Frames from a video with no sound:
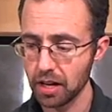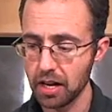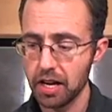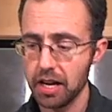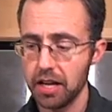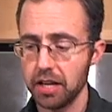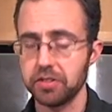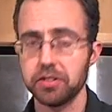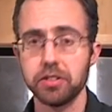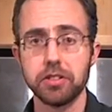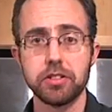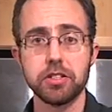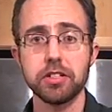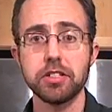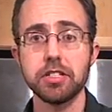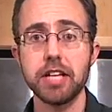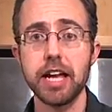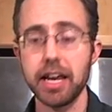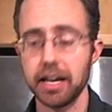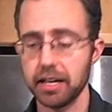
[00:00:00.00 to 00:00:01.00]
is to just
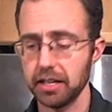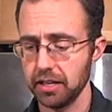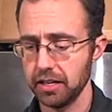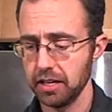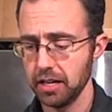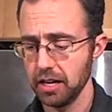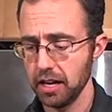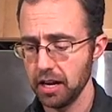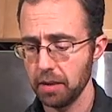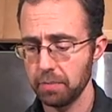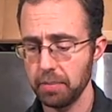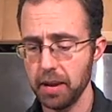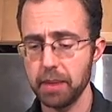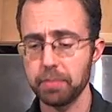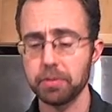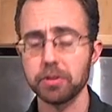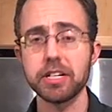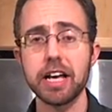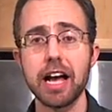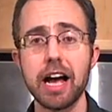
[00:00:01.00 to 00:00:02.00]
take a
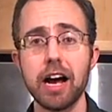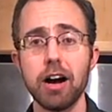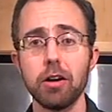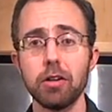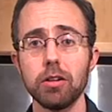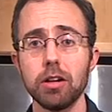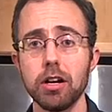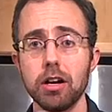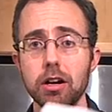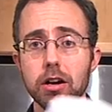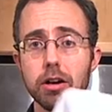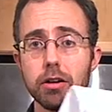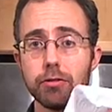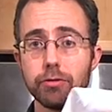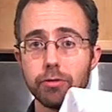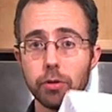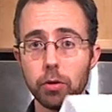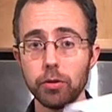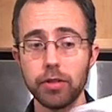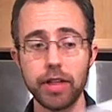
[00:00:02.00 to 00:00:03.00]
paper towel,
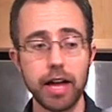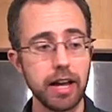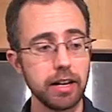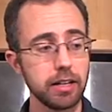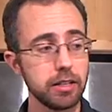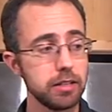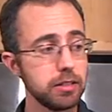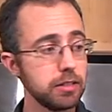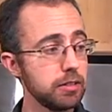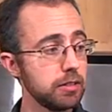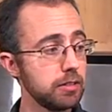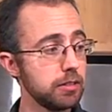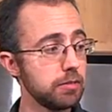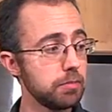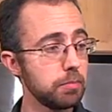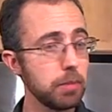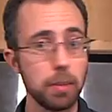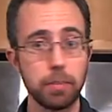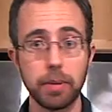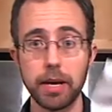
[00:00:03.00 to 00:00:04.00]
fold that
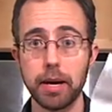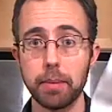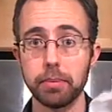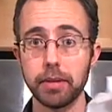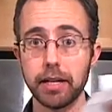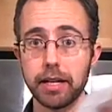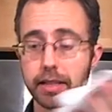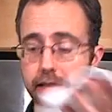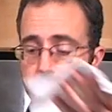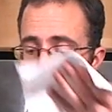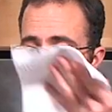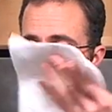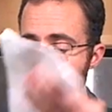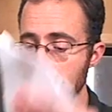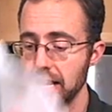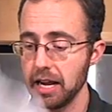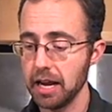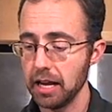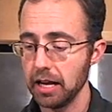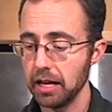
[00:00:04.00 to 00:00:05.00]
puppy up like
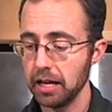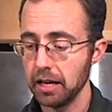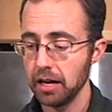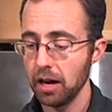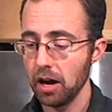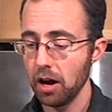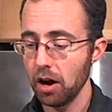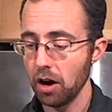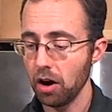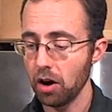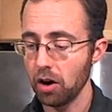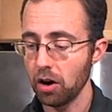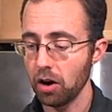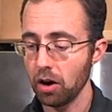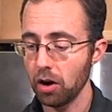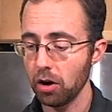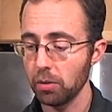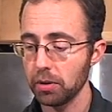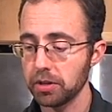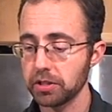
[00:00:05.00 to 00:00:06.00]
that,
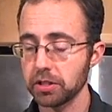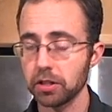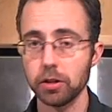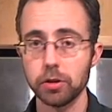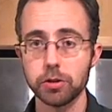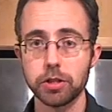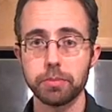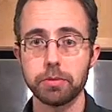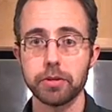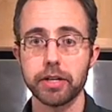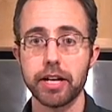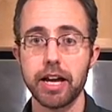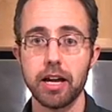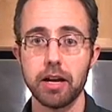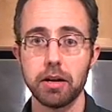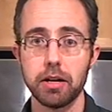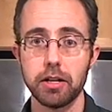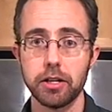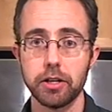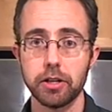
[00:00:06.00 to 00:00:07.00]
always close up
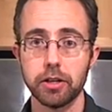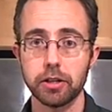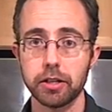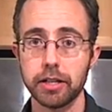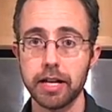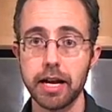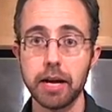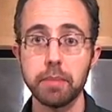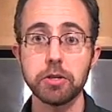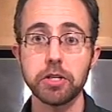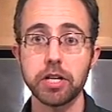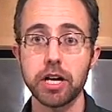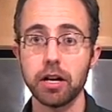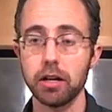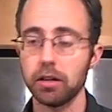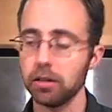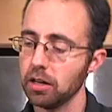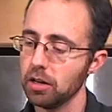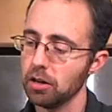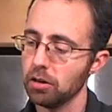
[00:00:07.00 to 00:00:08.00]
your
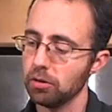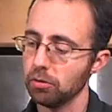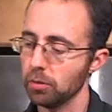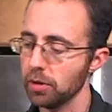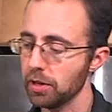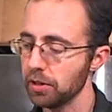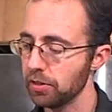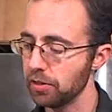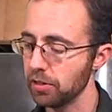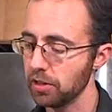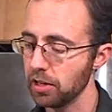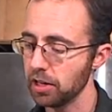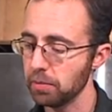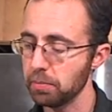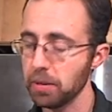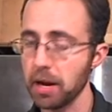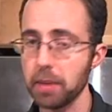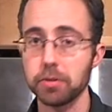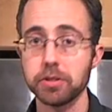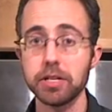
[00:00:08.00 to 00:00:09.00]
clamshell with the
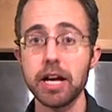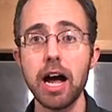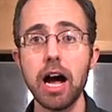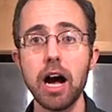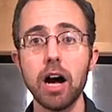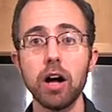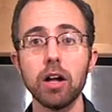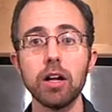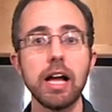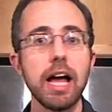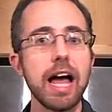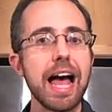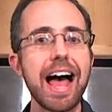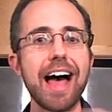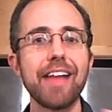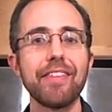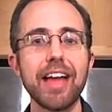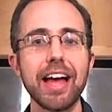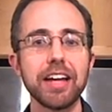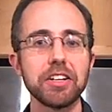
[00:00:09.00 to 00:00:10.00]
paper towel,
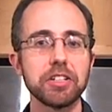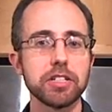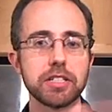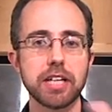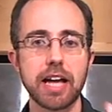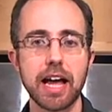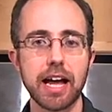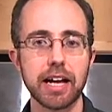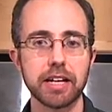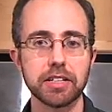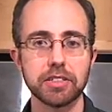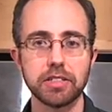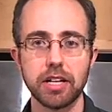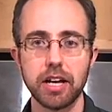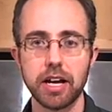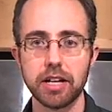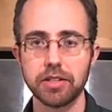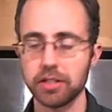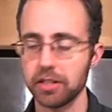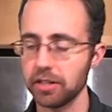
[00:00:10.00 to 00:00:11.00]
and that just acts
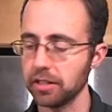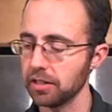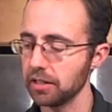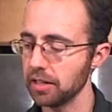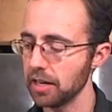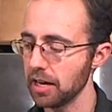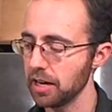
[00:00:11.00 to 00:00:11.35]
as a